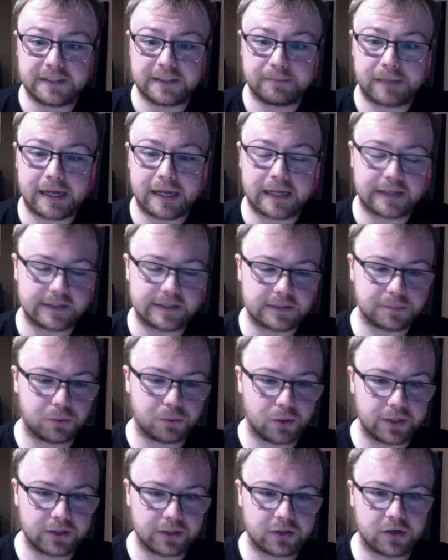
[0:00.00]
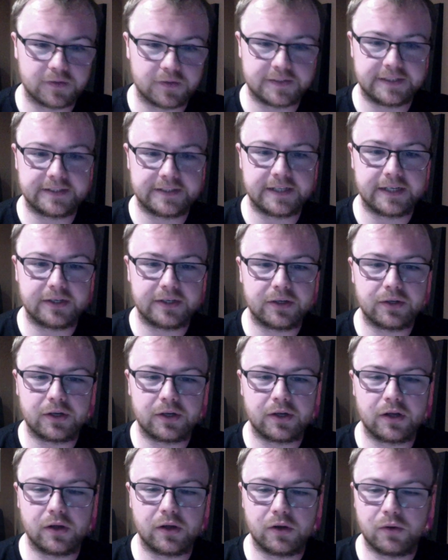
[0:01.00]
back at this point, constantly saying,
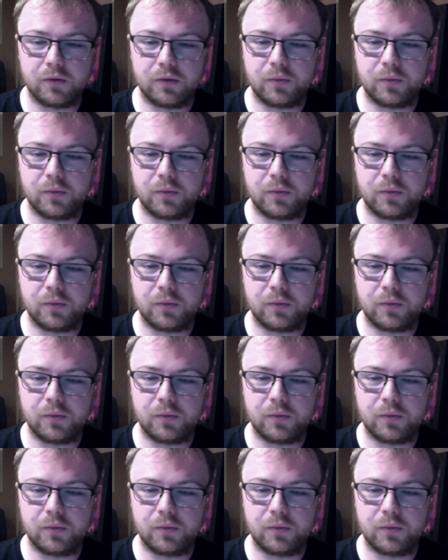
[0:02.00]
no,